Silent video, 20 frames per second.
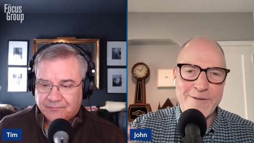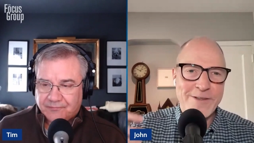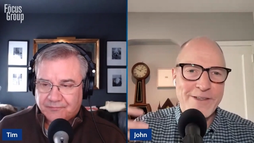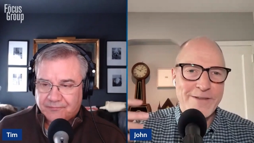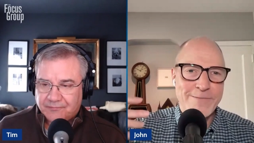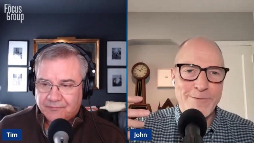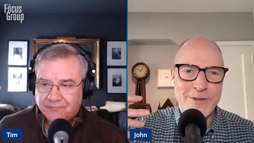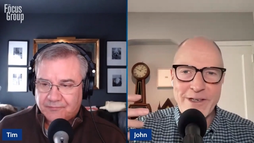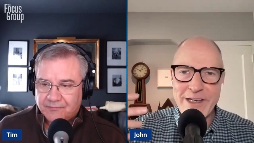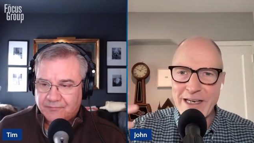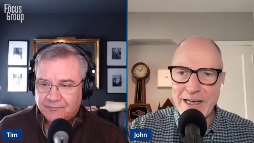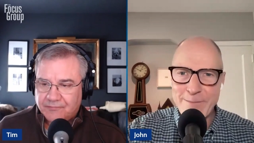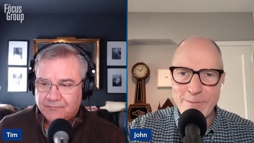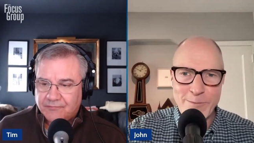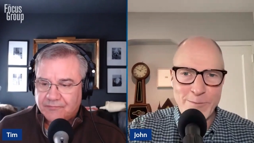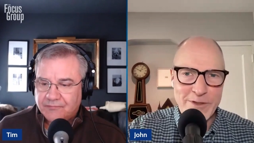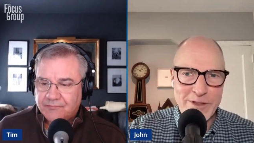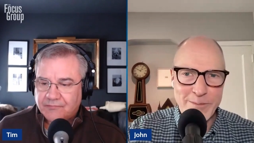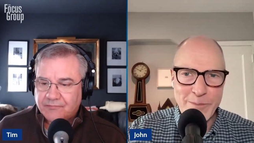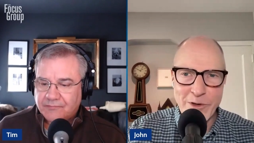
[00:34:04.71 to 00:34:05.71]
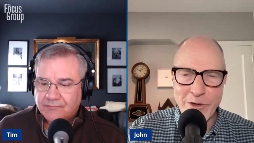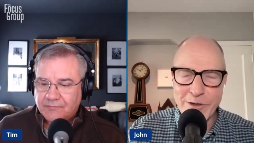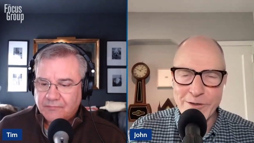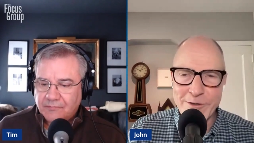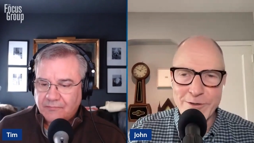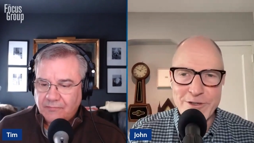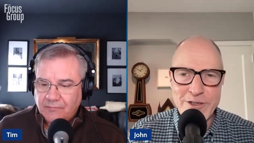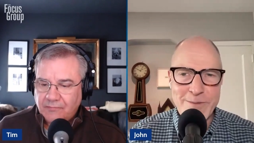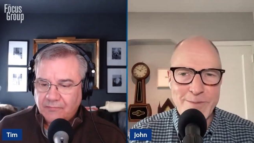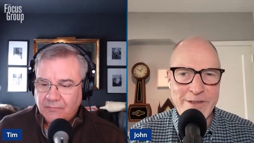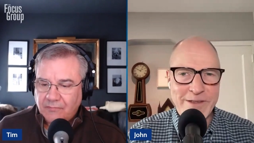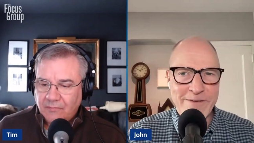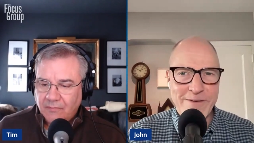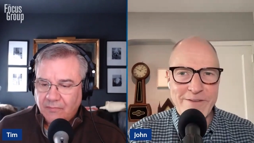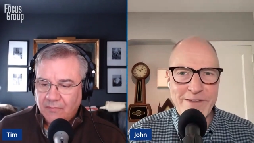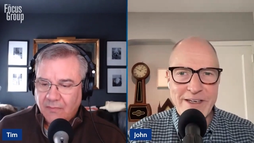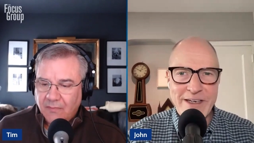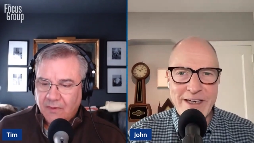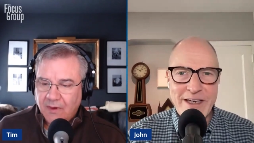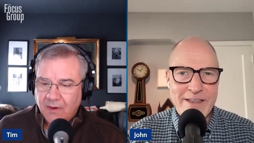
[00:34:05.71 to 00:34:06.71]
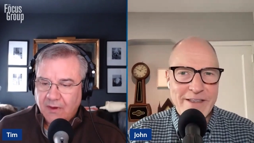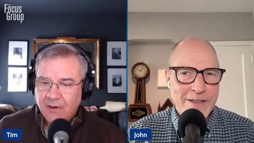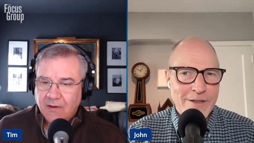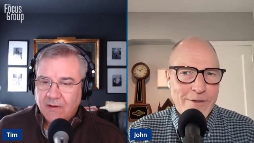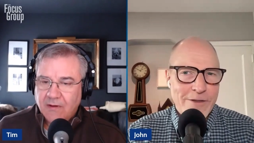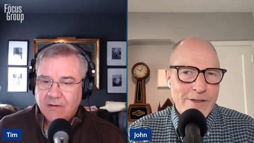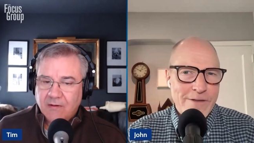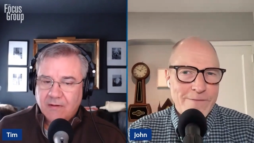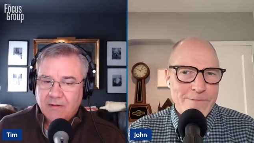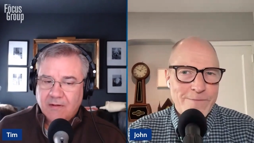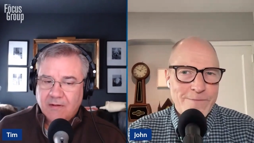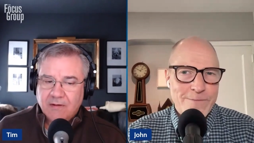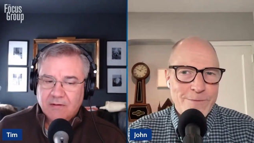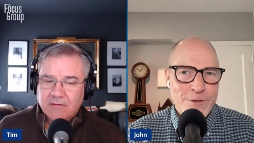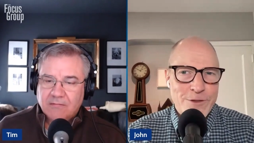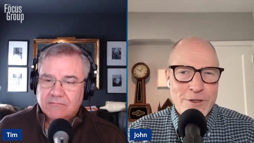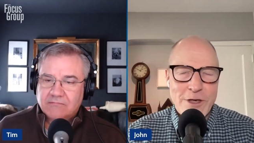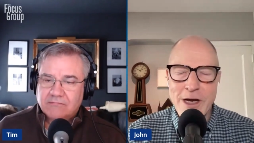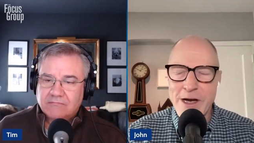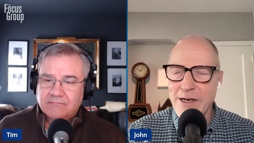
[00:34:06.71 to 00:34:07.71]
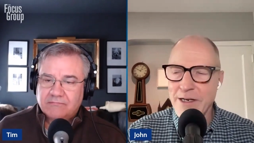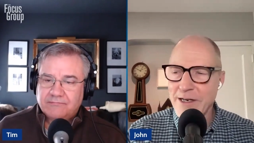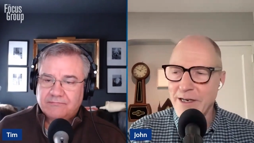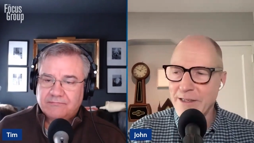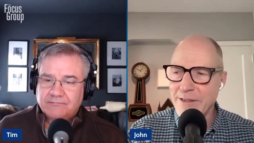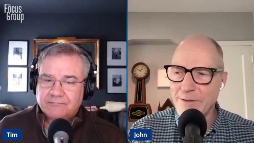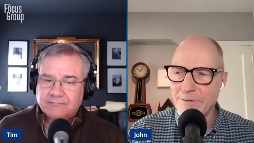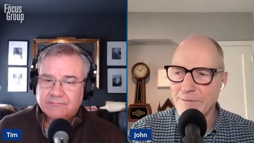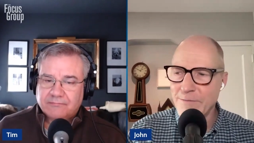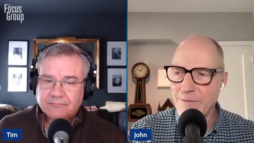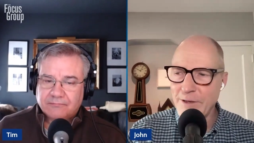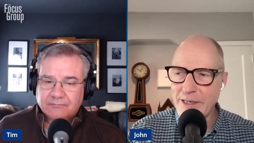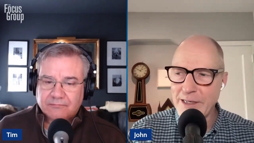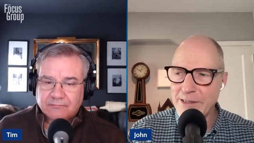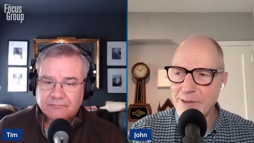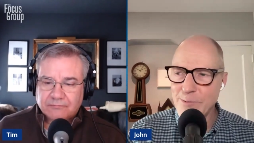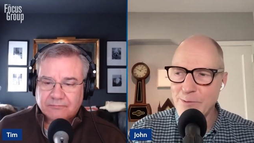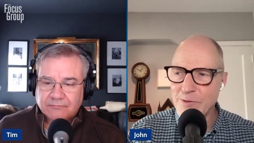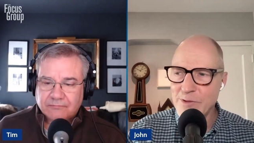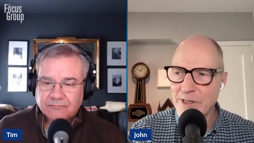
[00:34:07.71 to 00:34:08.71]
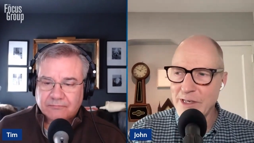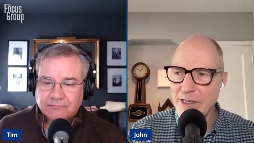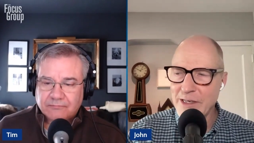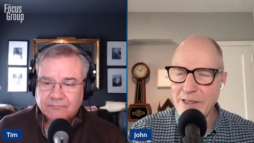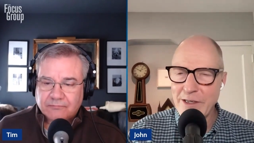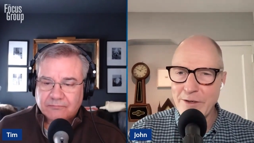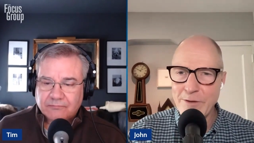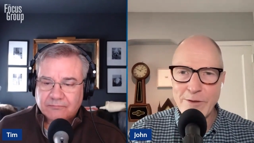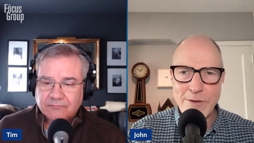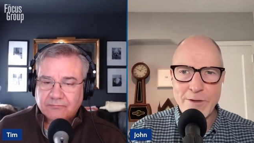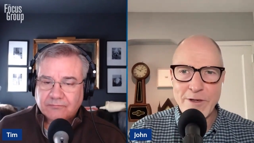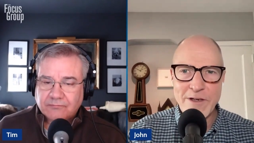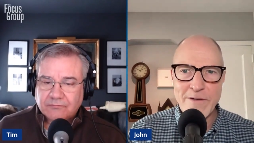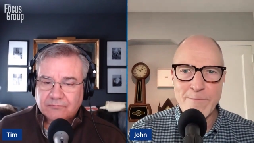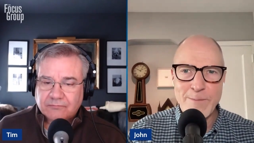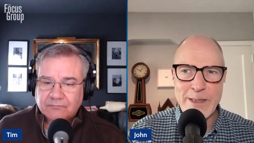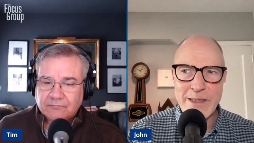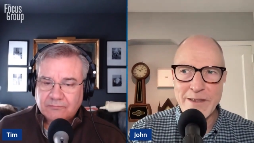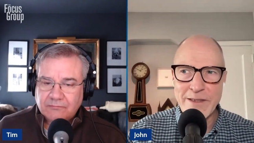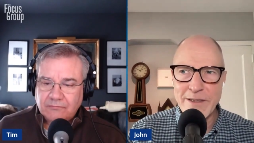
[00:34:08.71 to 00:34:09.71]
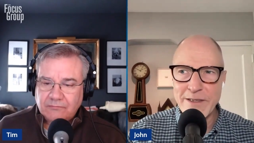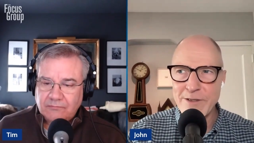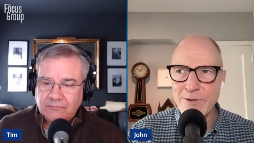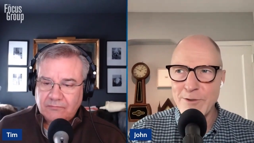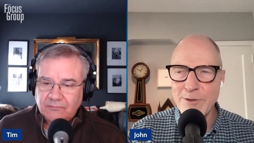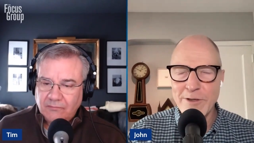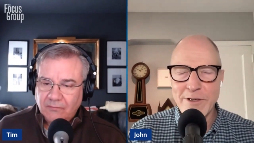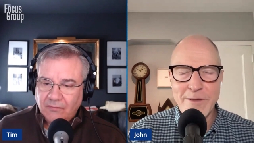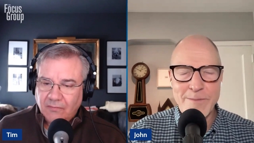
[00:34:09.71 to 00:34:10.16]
Speaker 1: and what happened with the partnership and everything. And the look of shock on their face was like, you know, you could have been this, you could have